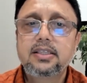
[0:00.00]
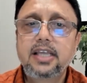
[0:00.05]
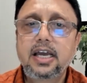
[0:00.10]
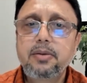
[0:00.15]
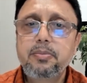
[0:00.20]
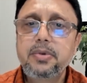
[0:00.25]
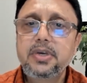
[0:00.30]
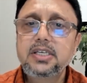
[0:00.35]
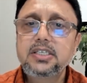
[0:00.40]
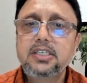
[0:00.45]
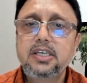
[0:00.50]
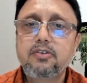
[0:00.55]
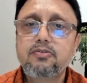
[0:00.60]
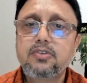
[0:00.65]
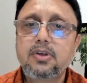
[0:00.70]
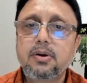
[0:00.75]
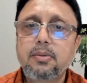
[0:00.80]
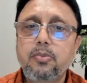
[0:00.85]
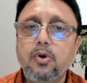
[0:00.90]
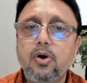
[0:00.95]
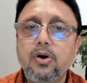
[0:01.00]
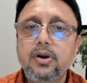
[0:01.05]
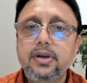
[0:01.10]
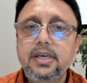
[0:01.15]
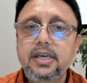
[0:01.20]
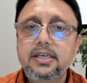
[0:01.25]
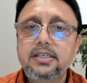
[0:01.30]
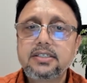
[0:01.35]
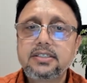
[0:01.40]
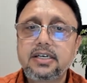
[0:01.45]
That means if the
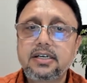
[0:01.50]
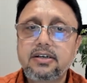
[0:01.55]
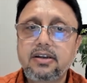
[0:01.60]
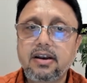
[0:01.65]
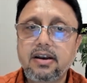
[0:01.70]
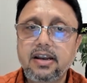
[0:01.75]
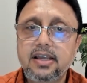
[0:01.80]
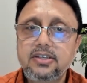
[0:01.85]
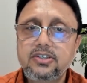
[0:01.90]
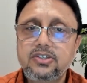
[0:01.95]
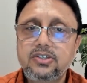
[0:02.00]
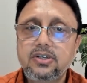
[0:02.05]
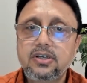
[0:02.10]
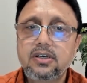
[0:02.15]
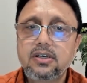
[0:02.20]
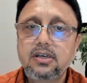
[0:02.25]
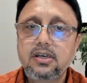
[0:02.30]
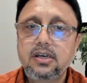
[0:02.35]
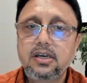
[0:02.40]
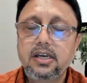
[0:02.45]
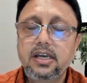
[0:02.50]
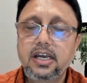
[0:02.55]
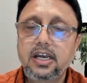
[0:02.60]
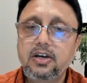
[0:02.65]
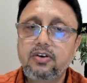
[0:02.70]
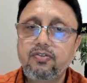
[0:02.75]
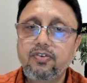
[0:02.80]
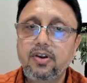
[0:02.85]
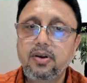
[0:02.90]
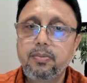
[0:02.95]
body is at rest,
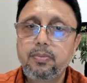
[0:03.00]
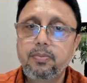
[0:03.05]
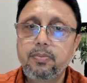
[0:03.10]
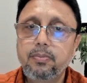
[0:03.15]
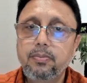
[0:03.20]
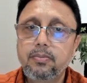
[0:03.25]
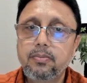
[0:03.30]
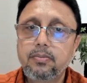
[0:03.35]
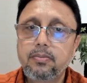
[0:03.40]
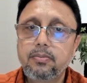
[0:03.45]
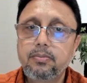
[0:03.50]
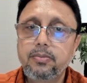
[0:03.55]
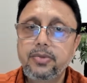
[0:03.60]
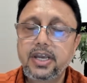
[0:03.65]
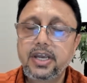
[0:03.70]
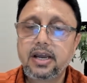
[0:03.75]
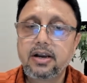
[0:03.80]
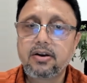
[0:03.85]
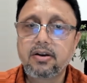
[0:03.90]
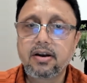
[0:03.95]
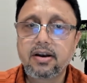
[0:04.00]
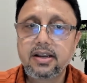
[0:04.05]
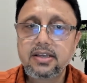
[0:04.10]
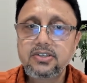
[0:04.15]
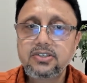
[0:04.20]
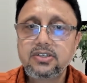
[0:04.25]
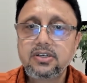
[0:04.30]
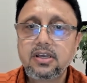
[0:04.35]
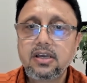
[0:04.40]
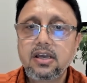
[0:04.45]
it will be at
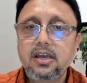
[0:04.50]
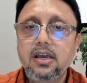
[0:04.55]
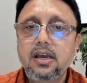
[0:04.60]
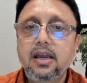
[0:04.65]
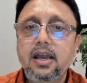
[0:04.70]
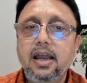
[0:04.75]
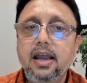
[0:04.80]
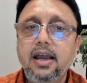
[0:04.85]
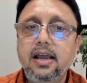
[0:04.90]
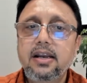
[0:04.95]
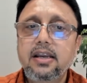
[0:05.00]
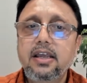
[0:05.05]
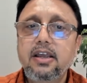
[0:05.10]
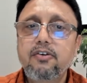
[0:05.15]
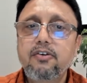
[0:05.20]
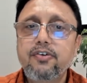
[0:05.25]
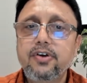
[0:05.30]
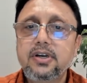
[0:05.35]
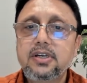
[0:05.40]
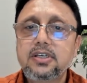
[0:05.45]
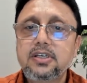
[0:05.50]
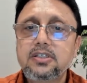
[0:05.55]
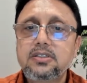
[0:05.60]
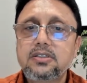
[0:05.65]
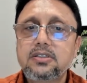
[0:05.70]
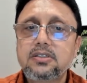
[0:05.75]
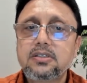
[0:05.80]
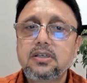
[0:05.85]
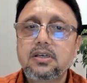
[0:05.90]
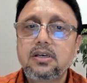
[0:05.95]
rest, and if it
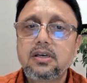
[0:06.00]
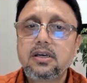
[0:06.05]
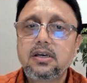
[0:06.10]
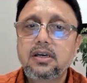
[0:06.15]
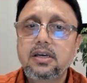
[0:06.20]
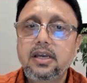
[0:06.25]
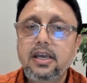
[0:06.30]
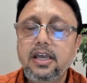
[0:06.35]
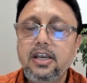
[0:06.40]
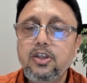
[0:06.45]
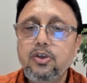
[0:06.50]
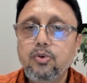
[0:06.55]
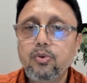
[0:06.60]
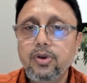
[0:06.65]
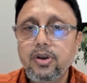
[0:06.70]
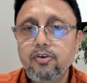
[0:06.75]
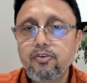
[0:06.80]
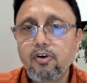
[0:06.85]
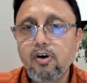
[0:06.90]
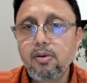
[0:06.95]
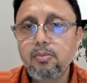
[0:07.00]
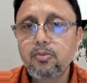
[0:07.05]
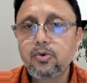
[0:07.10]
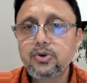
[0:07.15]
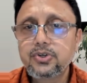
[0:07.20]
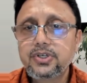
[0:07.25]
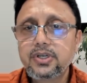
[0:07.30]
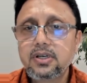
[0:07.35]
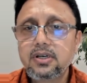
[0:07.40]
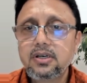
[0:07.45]
is in uniform
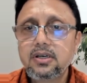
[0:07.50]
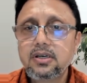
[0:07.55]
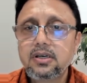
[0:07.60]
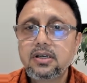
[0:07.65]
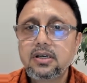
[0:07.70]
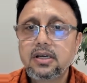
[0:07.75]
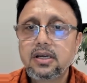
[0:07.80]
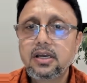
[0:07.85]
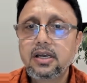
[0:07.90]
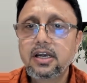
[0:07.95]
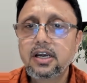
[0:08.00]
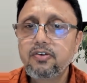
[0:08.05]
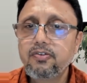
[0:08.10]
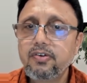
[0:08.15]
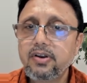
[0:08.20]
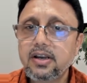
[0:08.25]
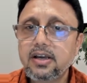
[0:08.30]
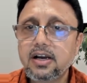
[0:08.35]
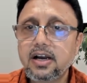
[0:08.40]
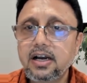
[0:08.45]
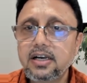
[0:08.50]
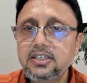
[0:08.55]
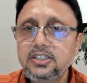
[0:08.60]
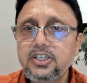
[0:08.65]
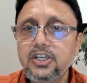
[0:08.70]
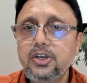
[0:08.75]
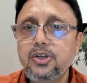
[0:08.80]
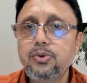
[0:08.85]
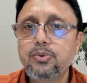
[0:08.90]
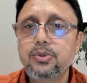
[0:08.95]
motion, it will
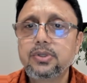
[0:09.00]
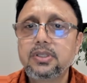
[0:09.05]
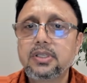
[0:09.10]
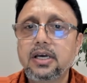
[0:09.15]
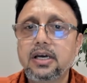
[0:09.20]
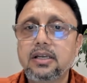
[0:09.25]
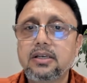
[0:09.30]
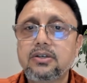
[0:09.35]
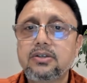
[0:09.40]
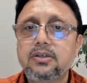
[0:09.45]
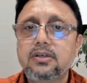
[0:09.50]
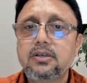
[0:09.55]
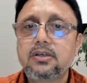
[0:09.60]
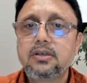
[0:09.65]
continue in that